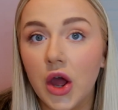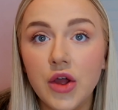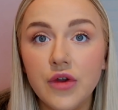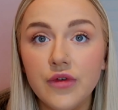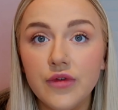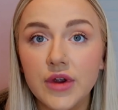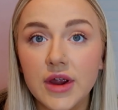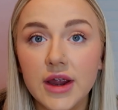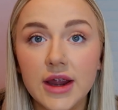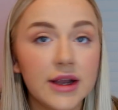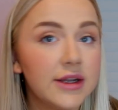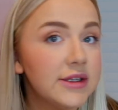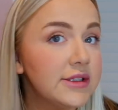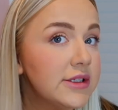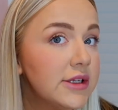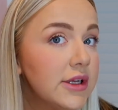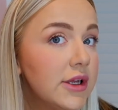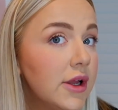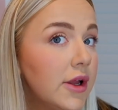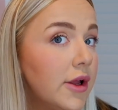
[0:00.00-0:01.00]
over
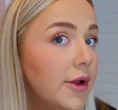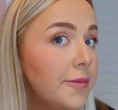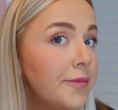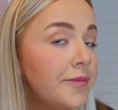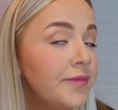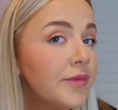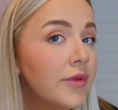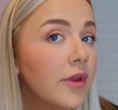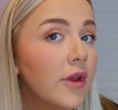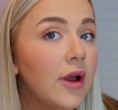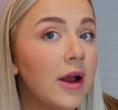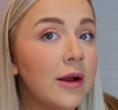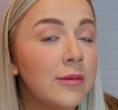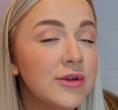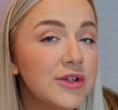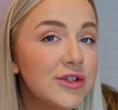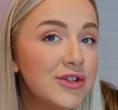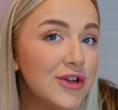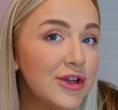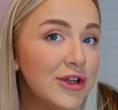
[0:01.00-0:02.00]
it. I'm
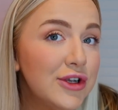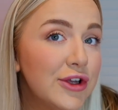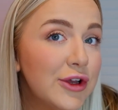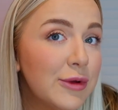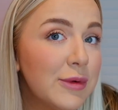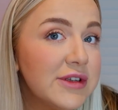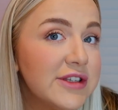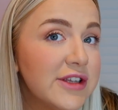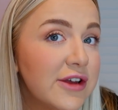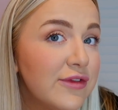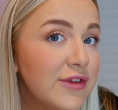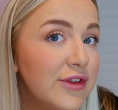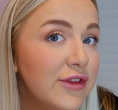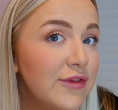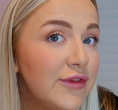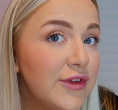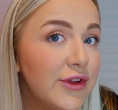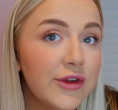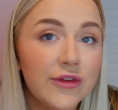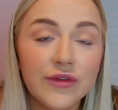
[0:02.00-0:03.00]
just trying to look at myself in the
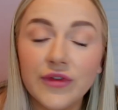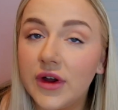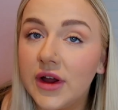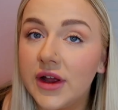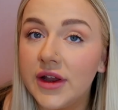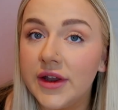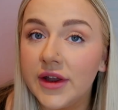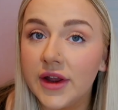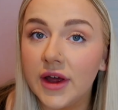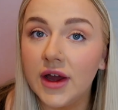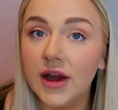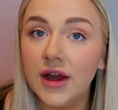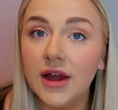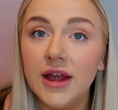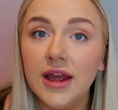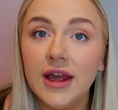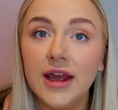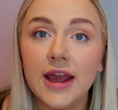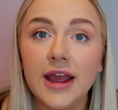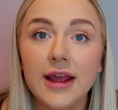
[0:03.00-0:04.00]
viewfinder.
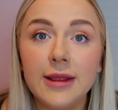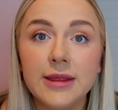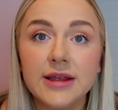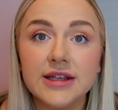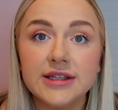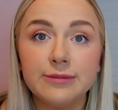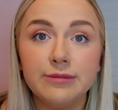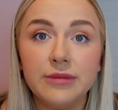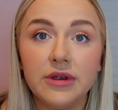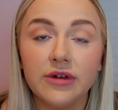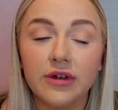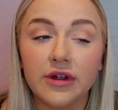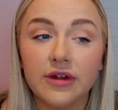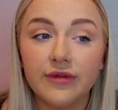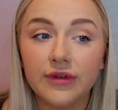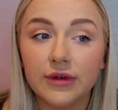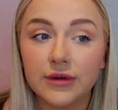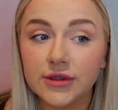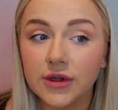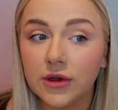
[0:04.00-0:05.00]
In this mirror it
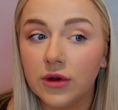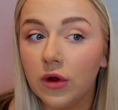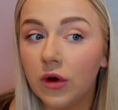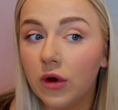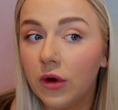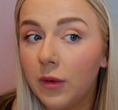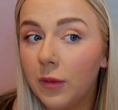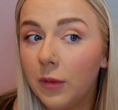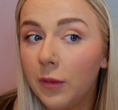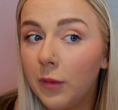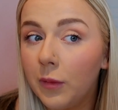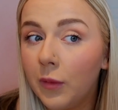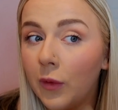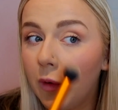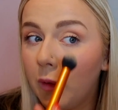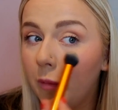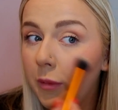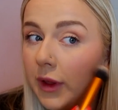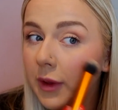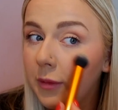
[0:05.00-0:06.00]
feels a lot
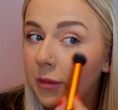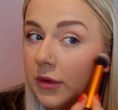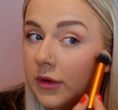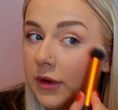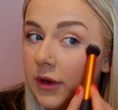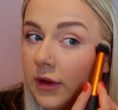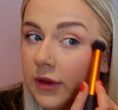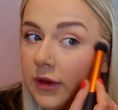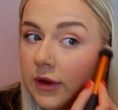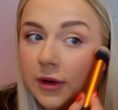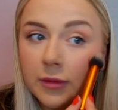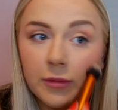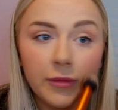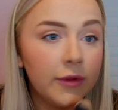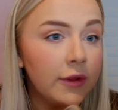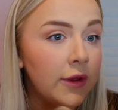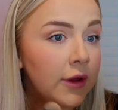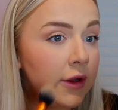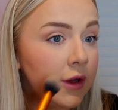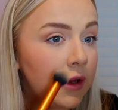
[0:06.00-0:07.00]
more pigmented than I'm
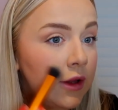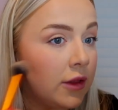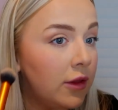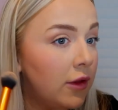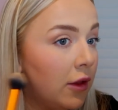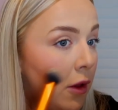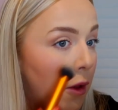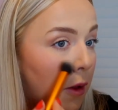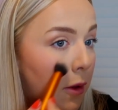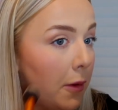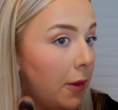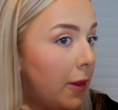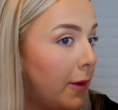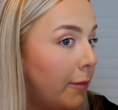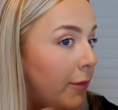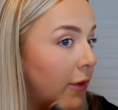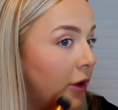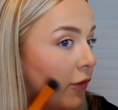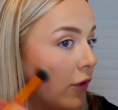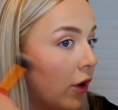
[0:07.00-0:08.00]
seeing in the
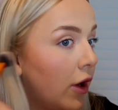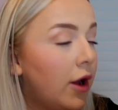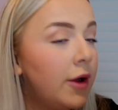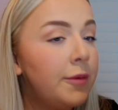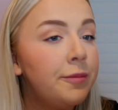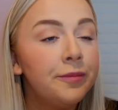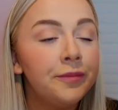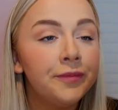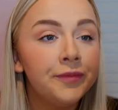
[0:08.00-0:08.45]
mirror,